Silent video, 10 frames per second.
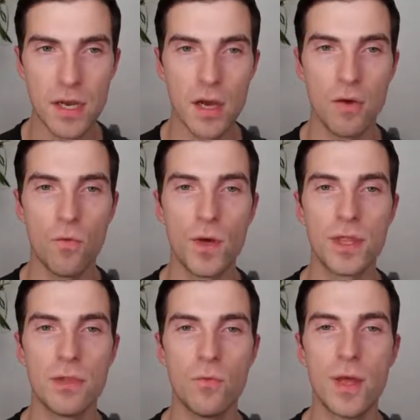
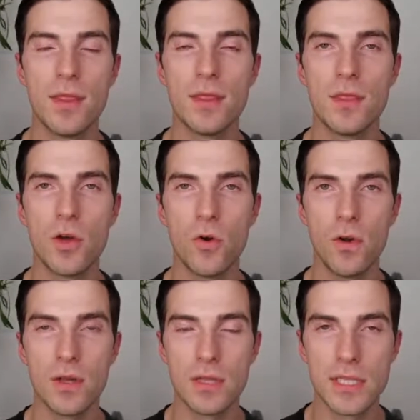when
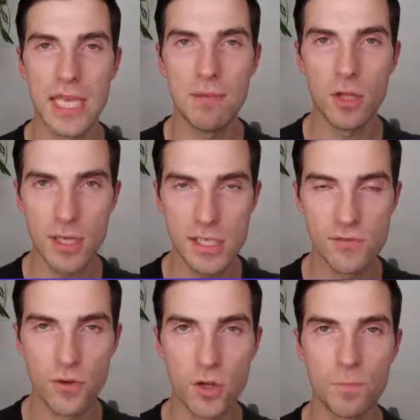the table is
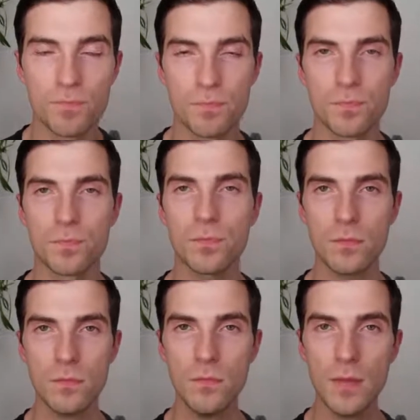full
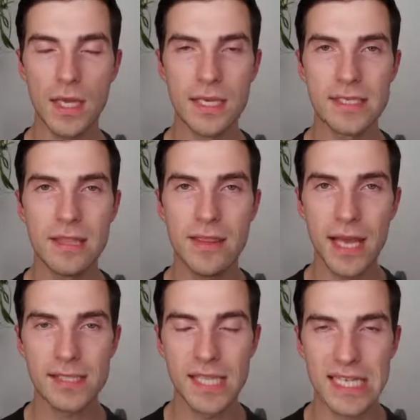is the
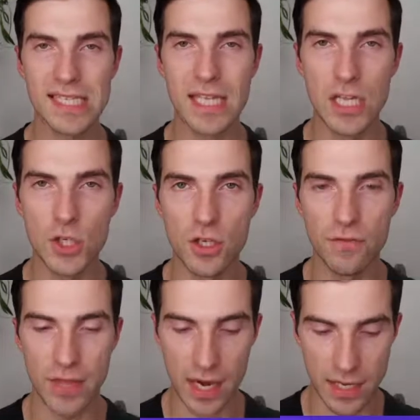next extension of
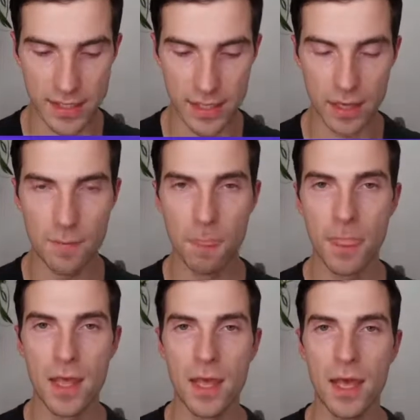that idea.
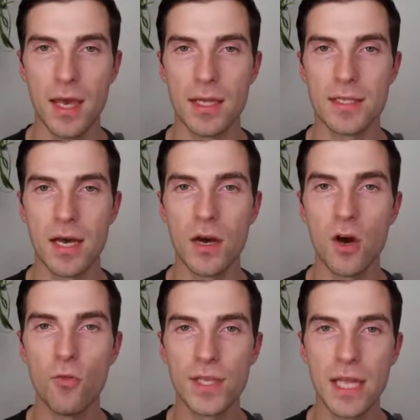And
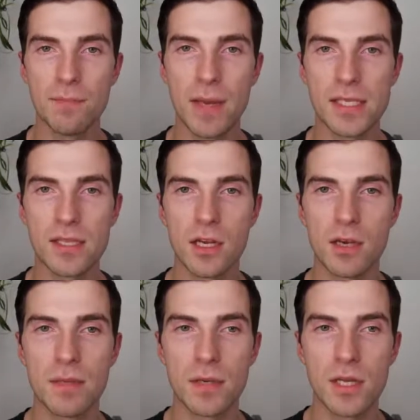hopefully that makes a little
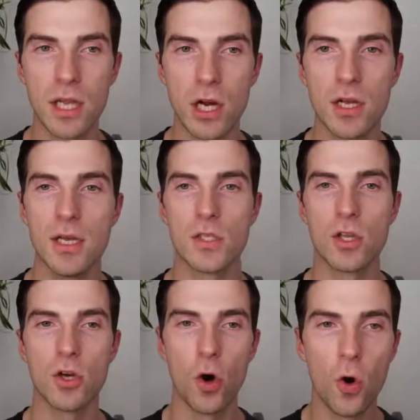bit clear. So the
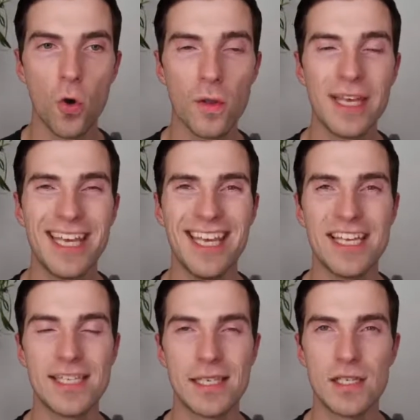goal
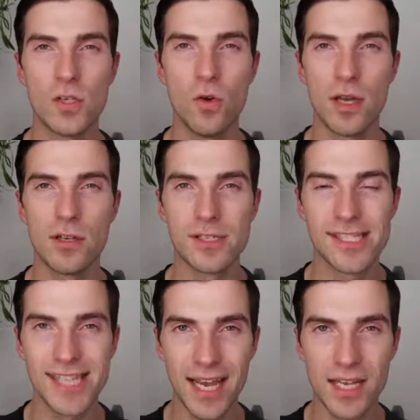is to
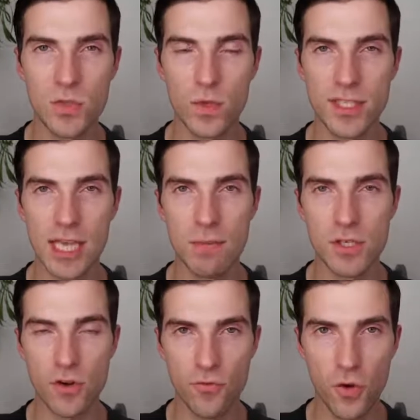understand when tables
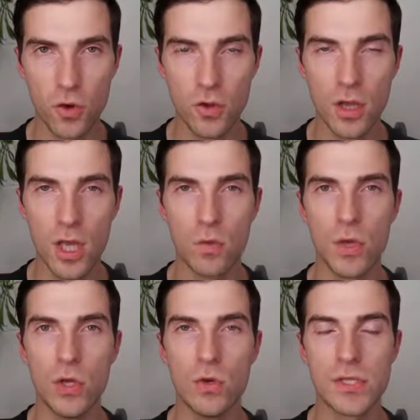are full. We
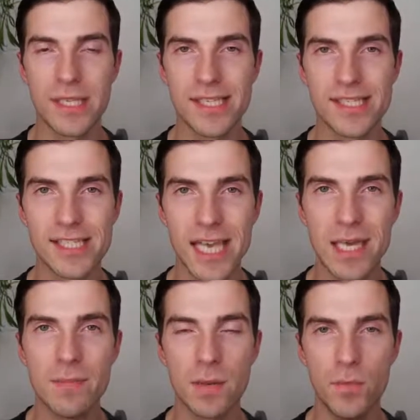use the
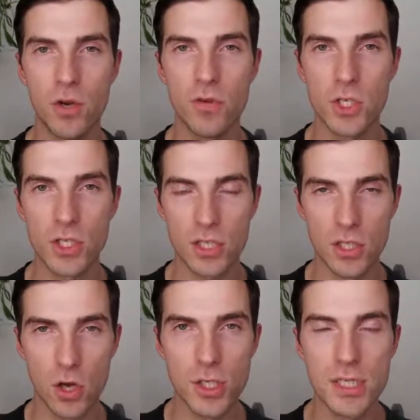same computer vision
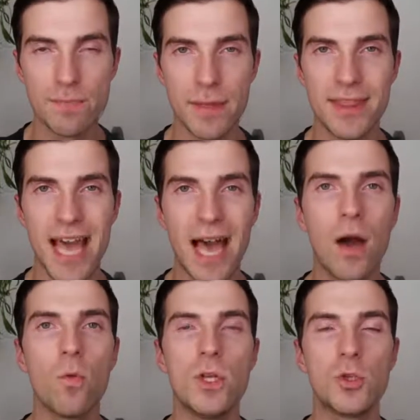technologies, but now
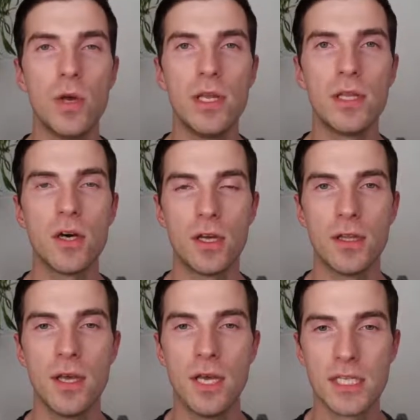we trade it on
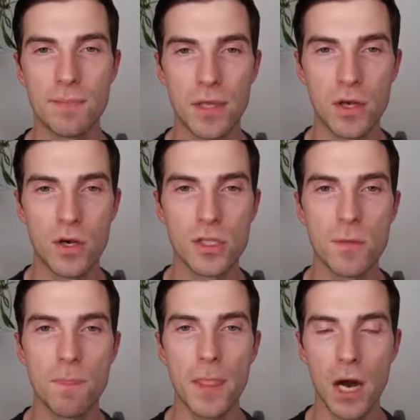something called
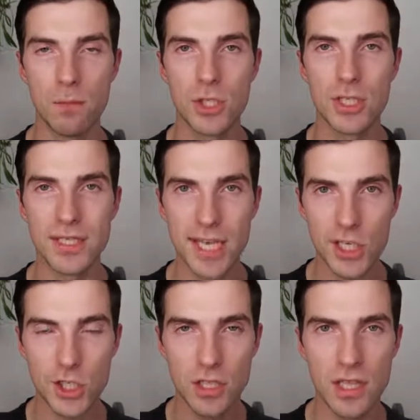object
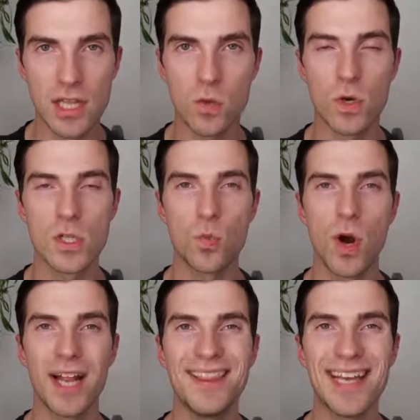detection. In other words, we're
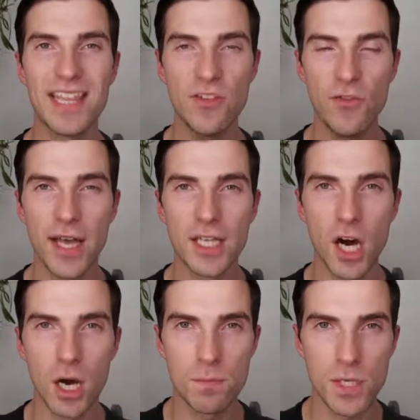identifying
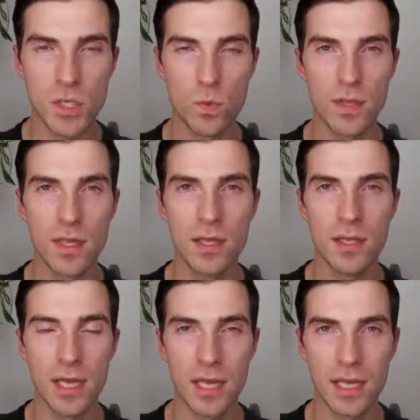objects within
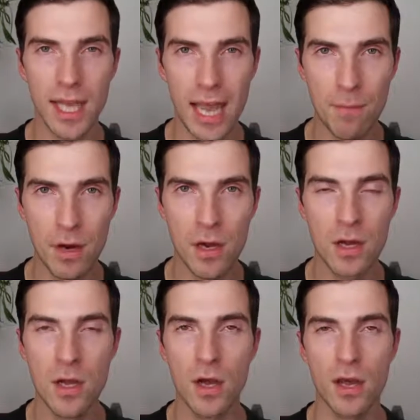a camera,
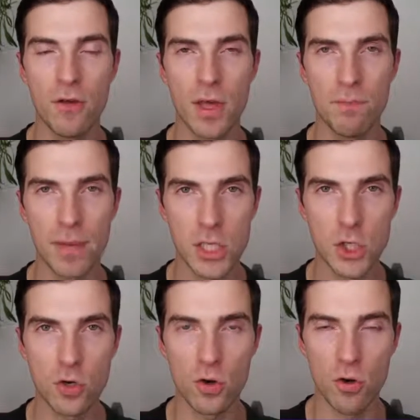a
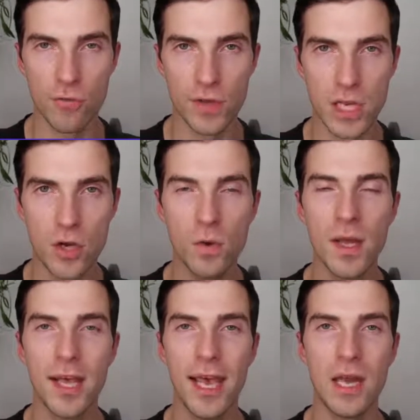picture or a video,
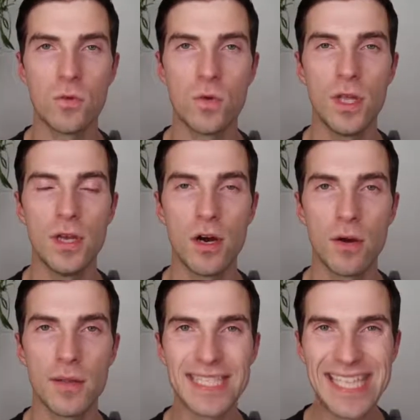and we are
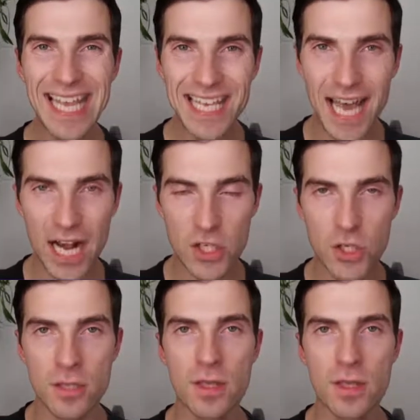taking action